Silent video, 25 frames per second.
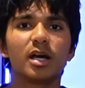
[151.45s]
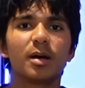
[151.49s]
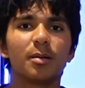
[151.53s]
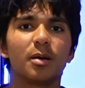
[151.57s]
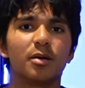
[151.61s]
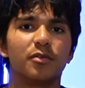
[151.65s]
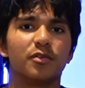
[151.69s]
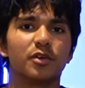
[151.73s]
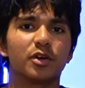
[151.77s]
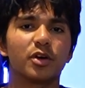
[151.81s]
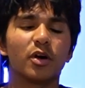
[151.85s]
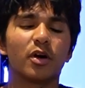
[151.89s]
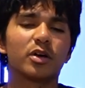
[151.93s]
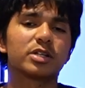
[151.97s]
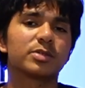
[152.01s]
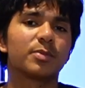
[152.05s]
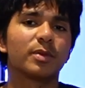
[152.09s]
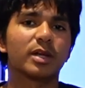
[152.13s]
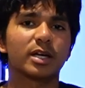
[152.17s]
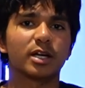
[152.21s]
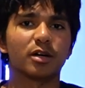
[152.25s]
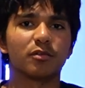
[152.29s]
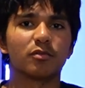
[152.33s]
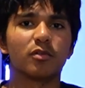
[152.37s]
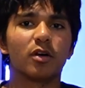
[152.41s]
But if you've got
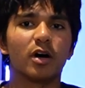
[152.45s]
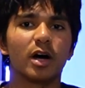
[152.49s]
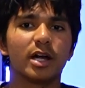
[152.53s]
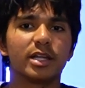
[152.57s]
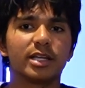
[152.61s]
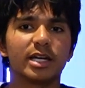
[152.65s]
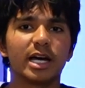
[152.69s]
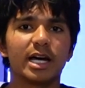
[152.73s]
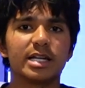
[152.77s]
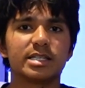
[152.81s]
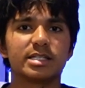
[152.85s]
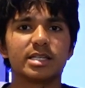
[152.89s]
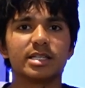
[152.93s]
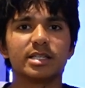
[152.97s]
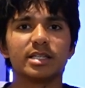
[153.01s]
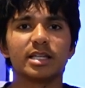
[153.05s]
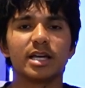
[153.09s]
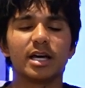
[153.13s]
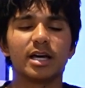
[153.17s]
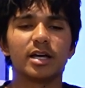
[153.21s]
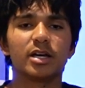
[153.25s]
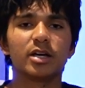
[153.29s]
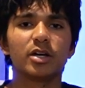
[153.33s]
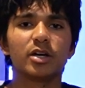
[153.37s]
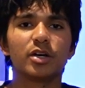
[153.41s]
someone like a Ryan Yates in
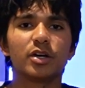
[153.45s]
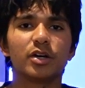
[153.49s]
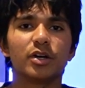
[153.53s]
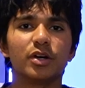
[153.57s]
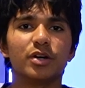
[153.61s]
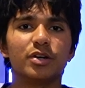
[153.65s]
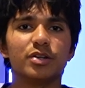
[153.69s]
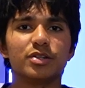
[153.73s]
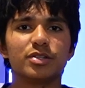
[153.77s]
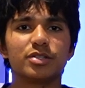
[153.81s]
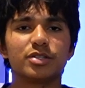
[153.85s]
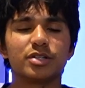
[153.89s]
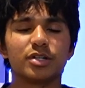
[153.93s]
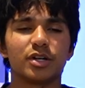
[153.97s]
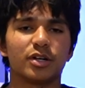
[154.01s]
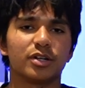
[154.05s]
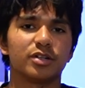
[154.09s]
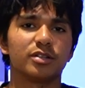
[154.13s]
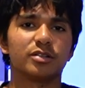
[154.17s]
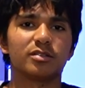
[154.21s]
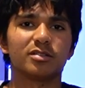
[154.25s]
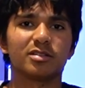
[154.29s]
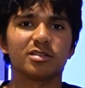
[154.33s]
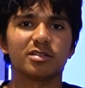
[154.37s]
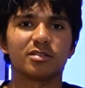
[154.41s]
there who's, you
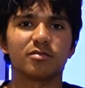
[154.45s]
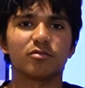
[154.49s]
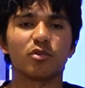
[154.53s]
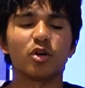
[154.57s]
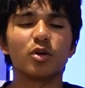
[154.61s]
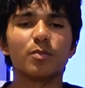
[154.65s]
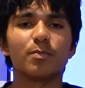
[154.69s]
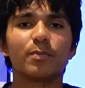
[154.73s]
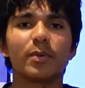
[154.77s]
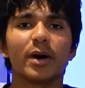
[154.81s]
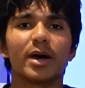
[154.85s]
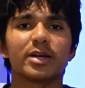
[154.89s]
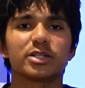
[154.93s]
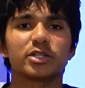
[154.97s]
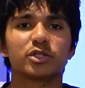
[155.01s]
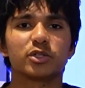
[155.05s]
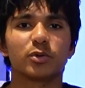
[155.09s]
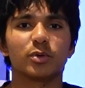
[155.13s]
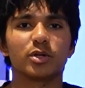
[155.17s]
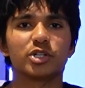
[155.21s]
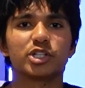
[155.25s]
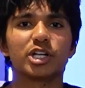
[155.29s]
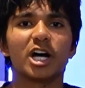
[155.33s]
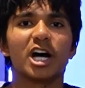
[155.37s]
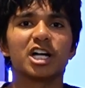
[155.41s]
know, robust
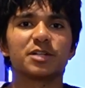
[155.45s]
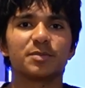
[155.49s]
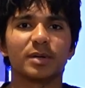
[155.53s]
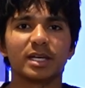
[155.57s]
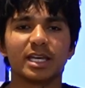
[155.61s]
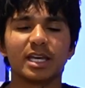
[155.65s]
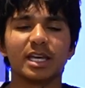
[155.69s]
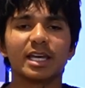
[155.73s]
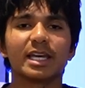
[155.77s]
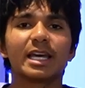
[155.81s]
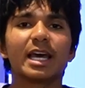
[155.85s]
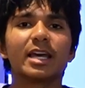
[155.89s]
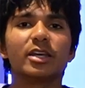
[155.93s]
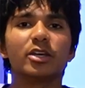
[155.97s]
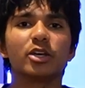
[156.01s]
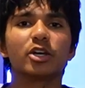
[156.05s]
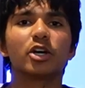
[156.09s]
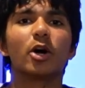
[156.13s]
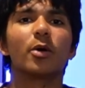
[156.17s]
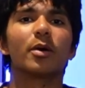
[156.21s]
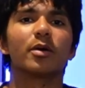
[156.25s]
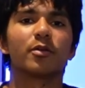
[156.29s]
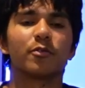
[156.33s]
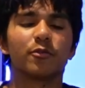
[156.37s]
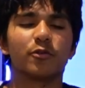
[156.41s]
to a challenge but can get you
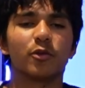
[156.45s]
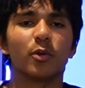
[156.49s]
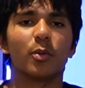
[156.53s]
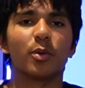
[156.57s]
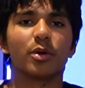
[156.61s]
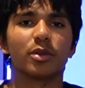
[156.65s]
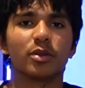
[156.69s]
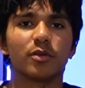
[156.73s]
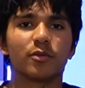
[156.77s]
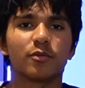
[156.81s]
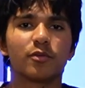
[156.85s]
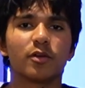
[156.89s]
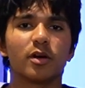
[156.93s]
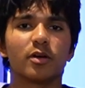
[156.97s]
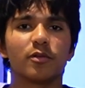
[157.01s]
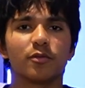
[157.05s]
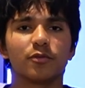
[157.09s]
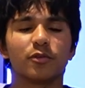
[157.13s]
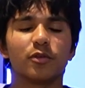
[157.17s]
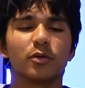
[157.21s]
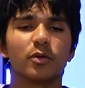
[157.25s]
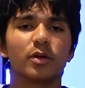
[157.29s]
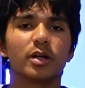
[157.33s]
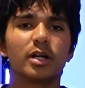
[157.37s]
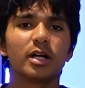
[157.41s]
going forward on the front
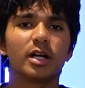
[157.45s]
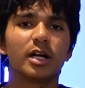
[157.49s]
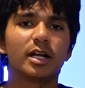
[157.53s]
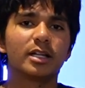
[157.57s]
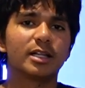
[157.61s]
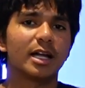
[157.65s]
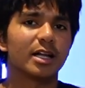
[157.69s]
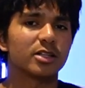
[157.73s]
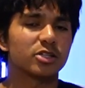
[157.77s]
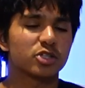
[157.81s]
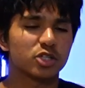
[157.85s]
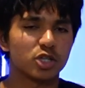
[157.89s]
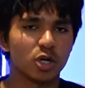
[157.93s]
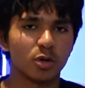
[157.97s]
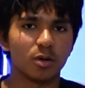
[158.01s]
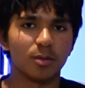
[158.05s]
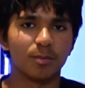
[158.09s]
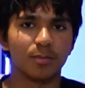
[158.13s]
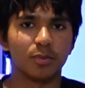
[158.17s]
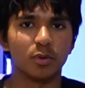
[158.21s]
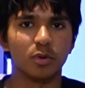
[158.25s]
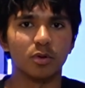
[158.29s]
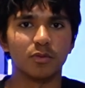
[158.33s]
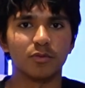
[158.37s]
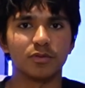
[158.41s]
foot, that's so
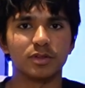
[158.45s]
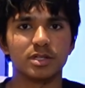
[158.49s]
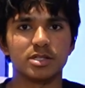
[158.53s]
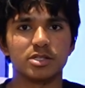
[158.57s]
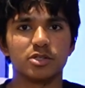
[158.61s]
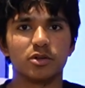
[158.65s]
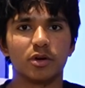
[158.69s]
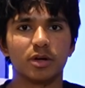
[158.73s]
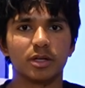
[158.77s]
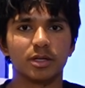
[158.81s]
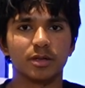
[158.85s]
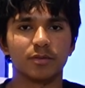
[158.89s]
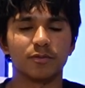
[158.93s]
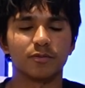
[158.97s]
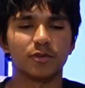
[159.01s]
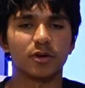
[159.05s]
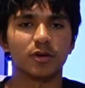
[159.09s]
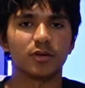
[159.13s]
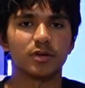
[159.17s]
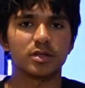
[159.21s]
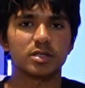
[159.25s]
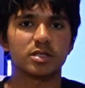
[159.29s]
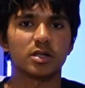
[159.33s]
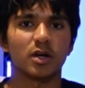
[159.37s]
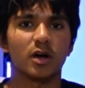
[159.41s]
important for this Nottingham
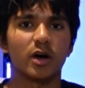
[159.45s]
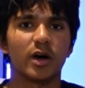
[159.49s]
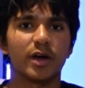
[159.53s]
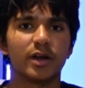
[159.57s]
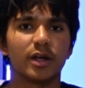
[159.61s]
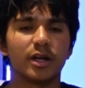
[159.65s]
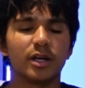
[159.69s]
Forest side.